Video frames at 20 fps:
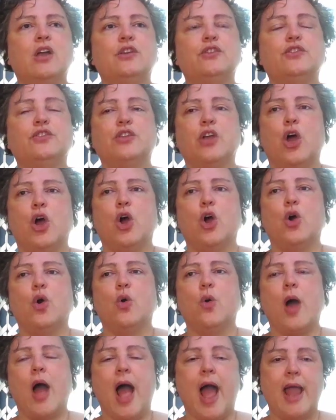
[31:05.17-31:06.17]

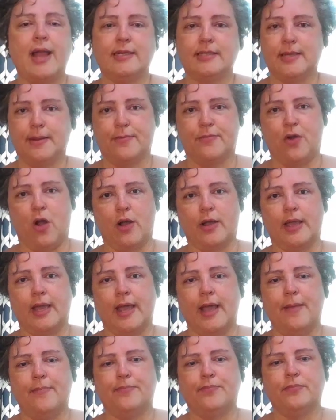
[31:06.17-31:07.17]
So I ended up
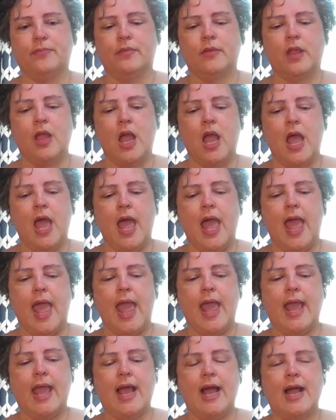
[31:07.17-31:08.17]
frogging it.
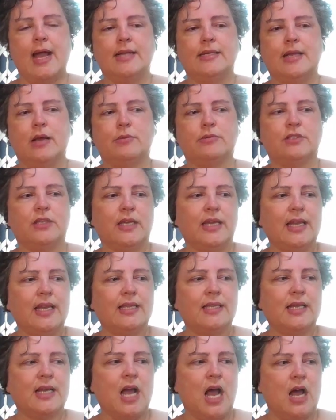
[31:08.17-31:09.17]
And I was looking
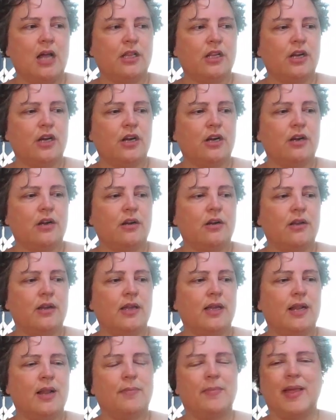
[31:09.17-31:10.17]
at the color
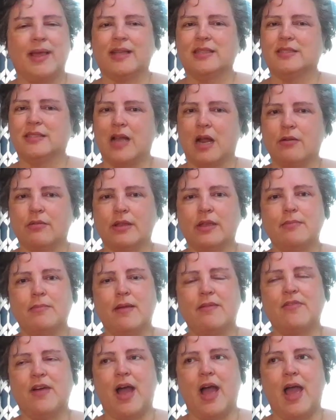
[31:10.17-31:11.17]
and I'm like, it's not really
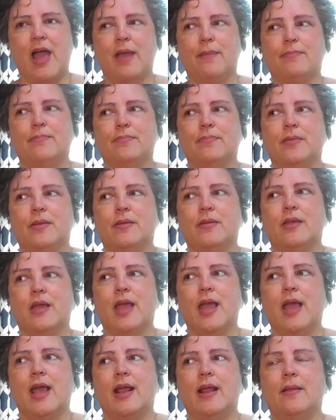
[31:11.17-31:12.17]
my vibe.
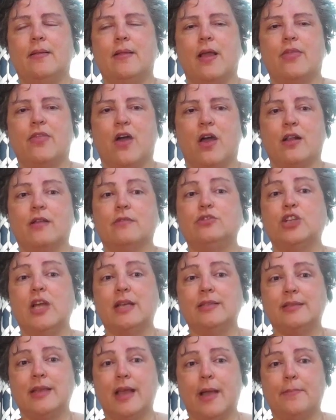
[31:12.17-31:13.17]
And I thought of
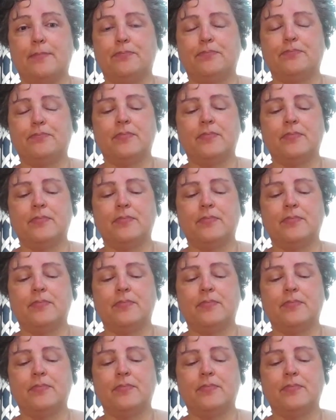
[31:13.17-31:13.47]
Jessa.